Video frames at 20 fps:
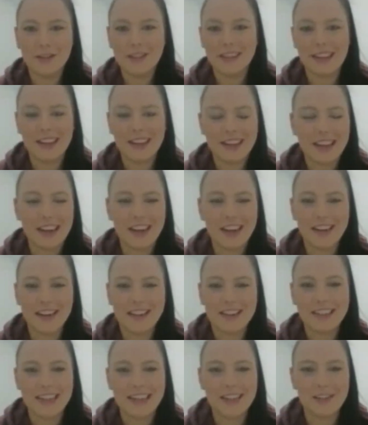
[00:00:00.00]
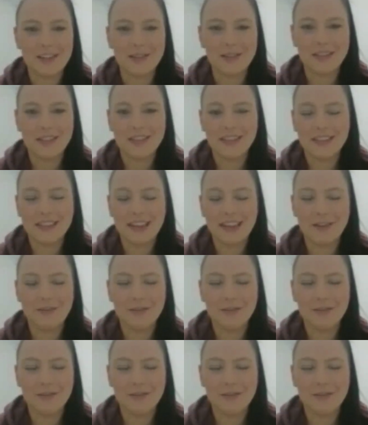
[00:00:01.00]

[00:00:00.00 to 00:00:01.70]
like Ian, Daniel and Steve.